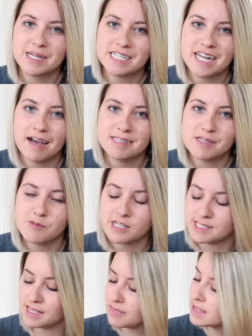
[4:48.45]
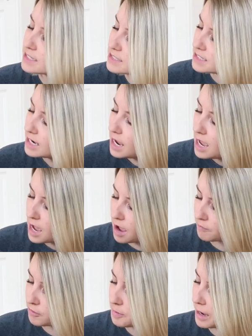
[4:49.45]
We did have someone send this
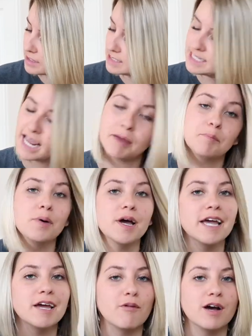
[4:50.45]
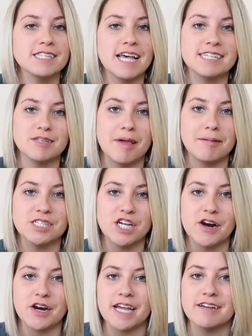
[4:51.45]
from out of state, but it was as a baby
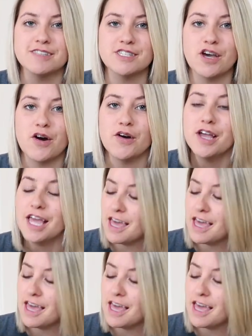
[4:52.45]
shower gift. So